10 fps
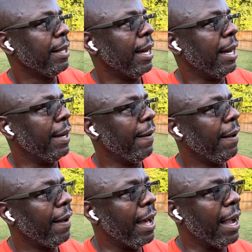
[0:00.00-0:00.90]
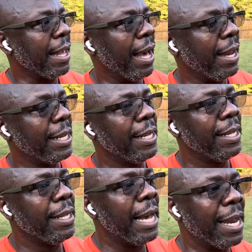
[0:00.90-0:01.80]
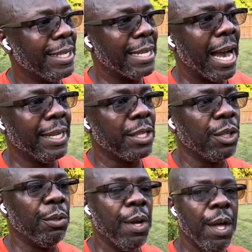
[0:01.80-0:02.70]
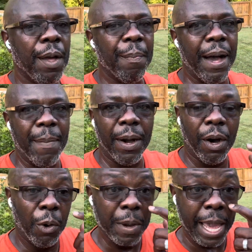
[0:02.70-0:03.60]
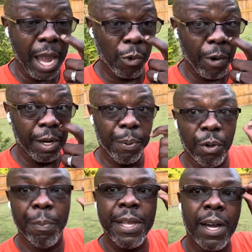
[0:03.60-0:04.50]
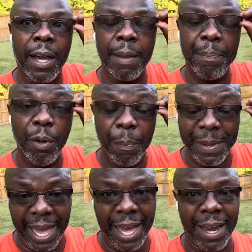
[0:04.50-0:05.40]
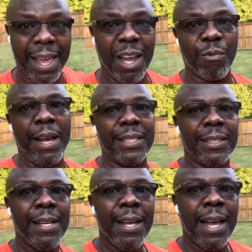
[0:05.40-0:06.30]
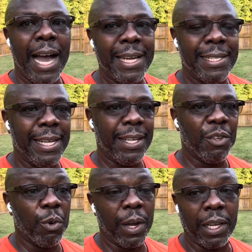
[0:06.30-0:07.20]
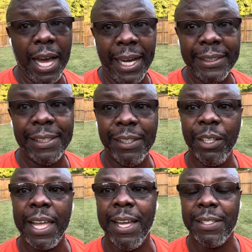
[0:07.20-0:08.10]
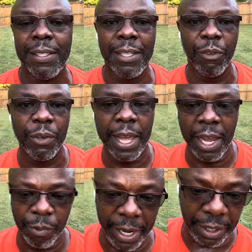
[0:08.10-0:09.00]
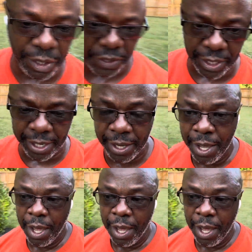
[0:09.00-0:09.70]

I got I decided to buy my own aerator, pull behind aerator. I did go online to look at different aerators to see